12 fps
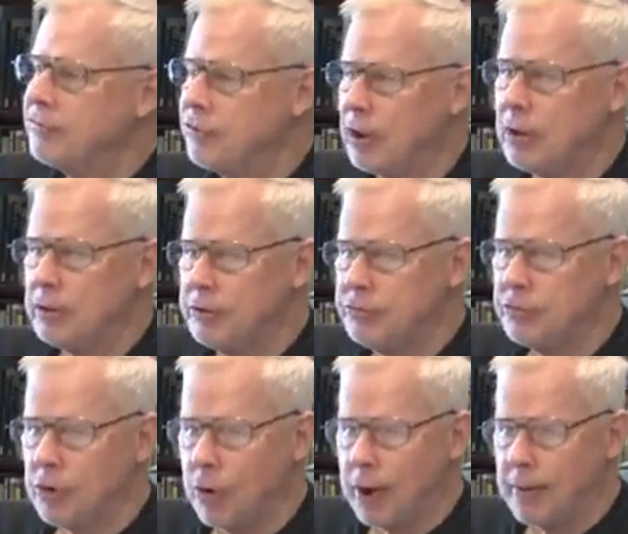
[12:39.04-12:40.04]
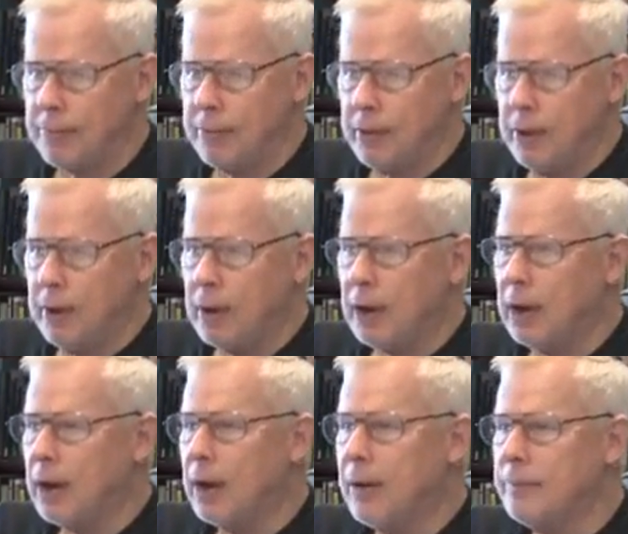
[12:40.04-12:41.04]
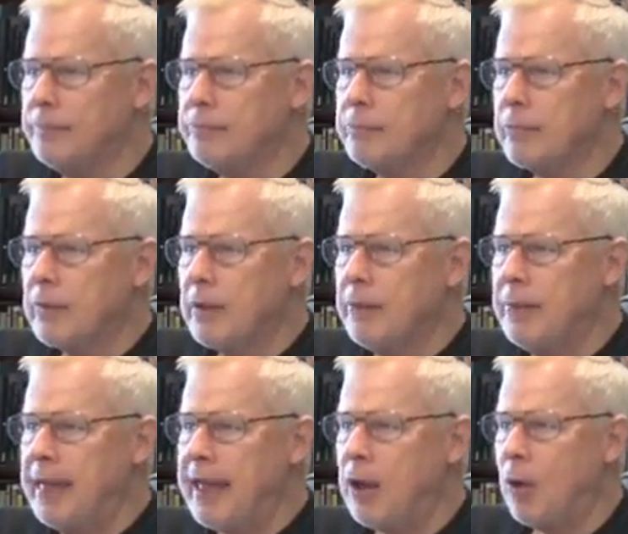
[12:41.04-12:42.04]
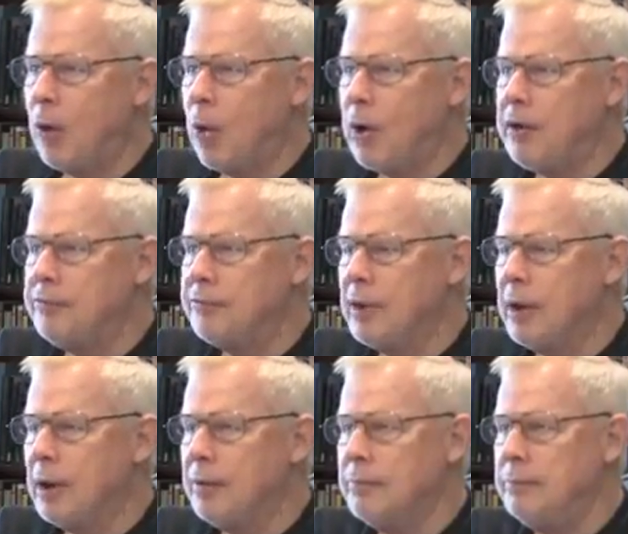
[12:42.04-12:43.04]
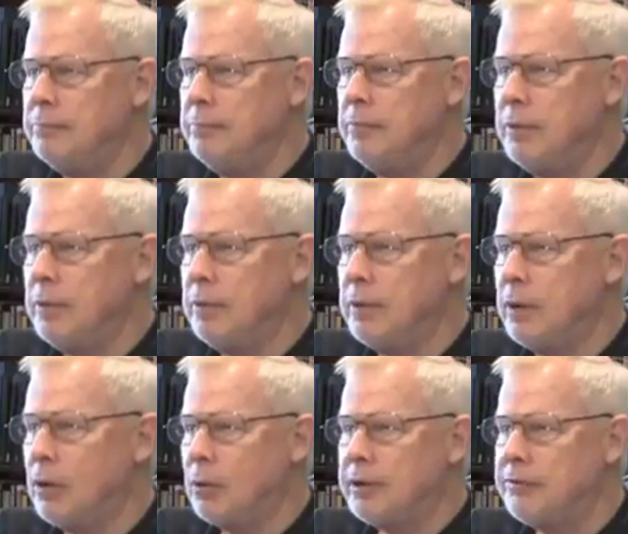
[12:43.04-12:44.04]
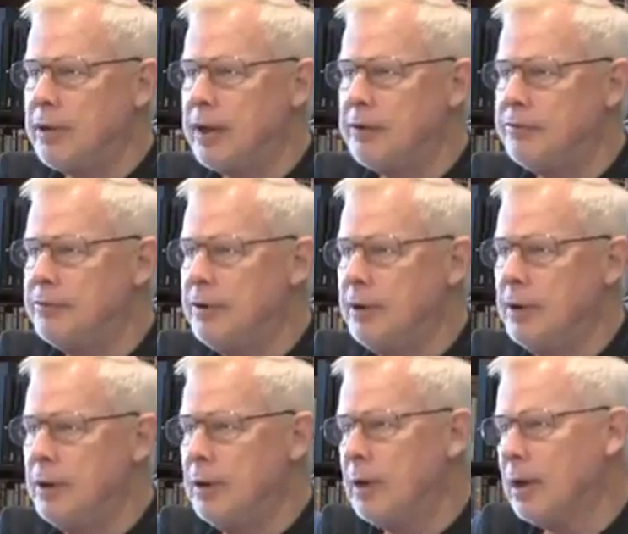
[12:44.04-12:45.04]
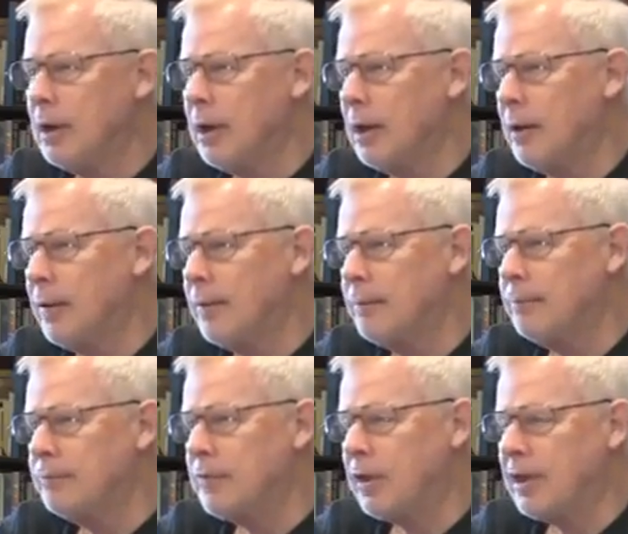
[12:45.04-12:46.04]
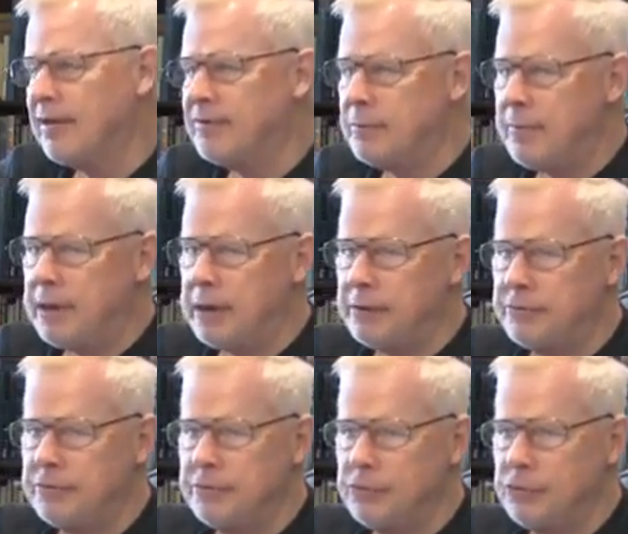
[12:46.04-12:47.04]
the shuttle used to go up, they always, it only takes 11 minutes